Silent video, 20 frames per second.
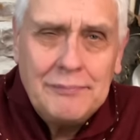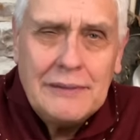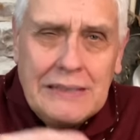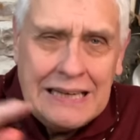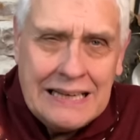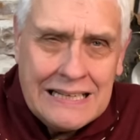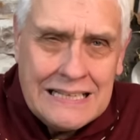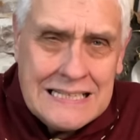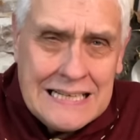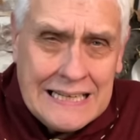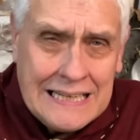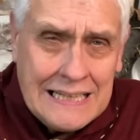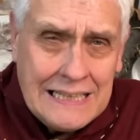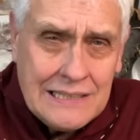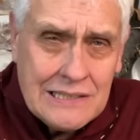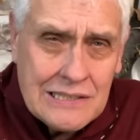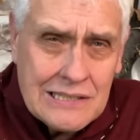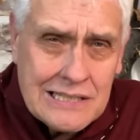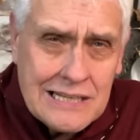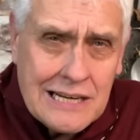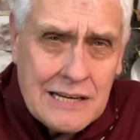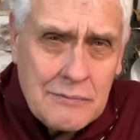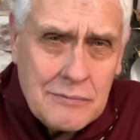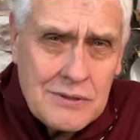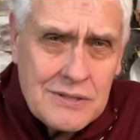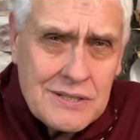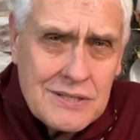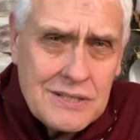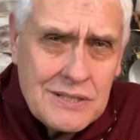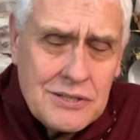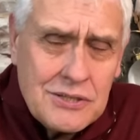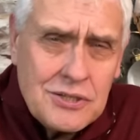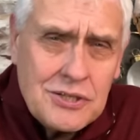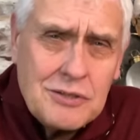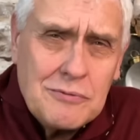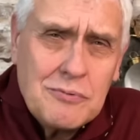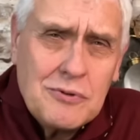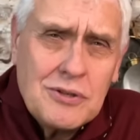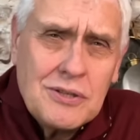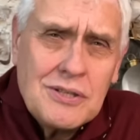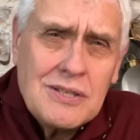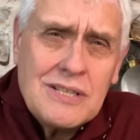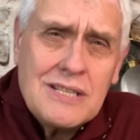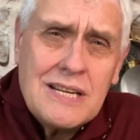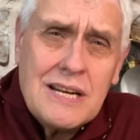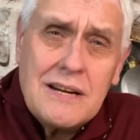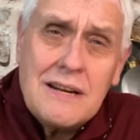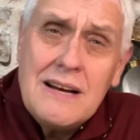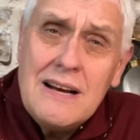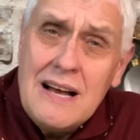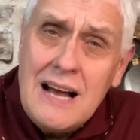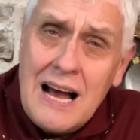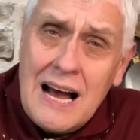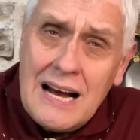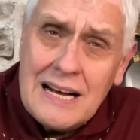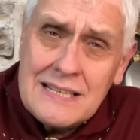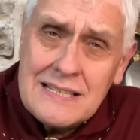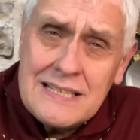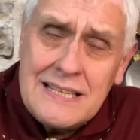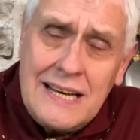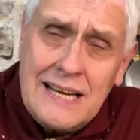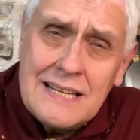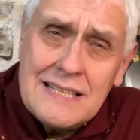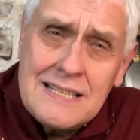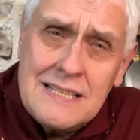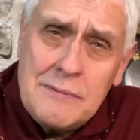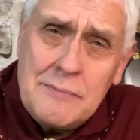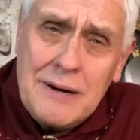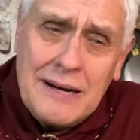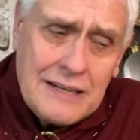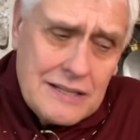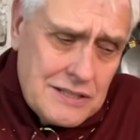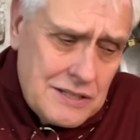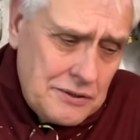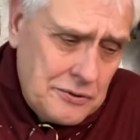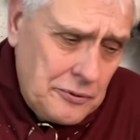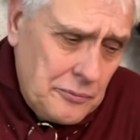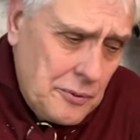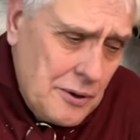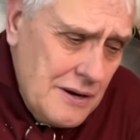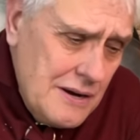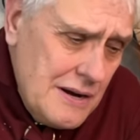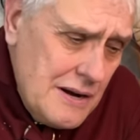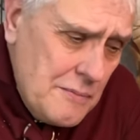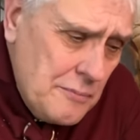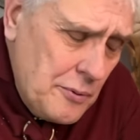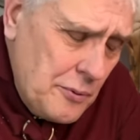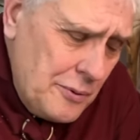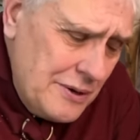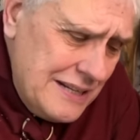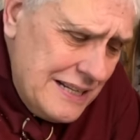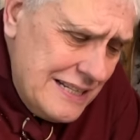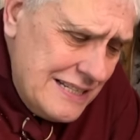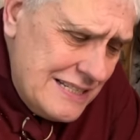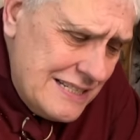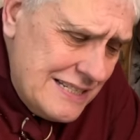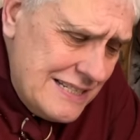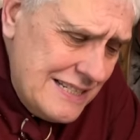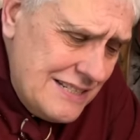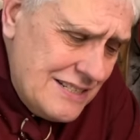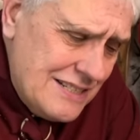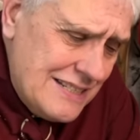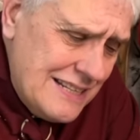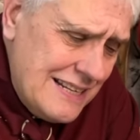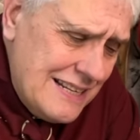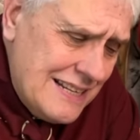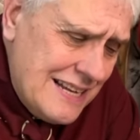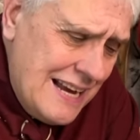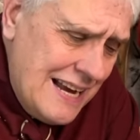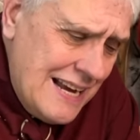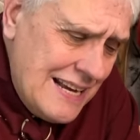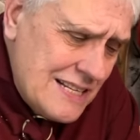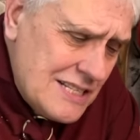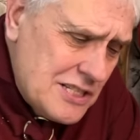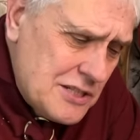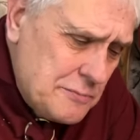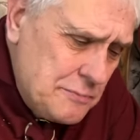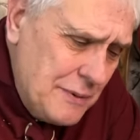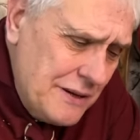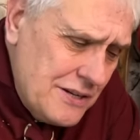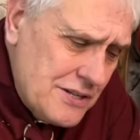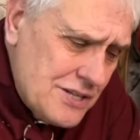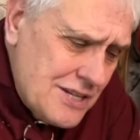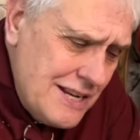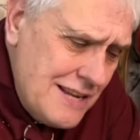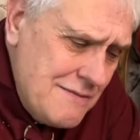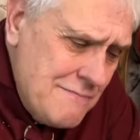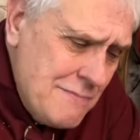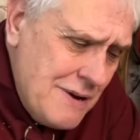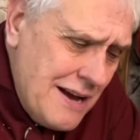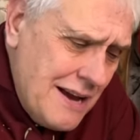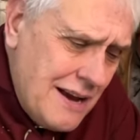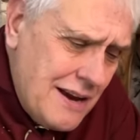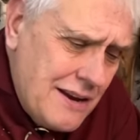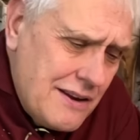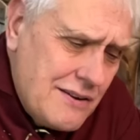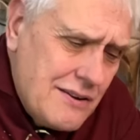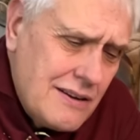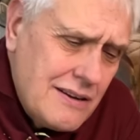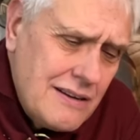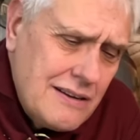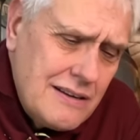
exactly the same as the Egyptians did, as the antibacterial. But when they stitched it, they had specially made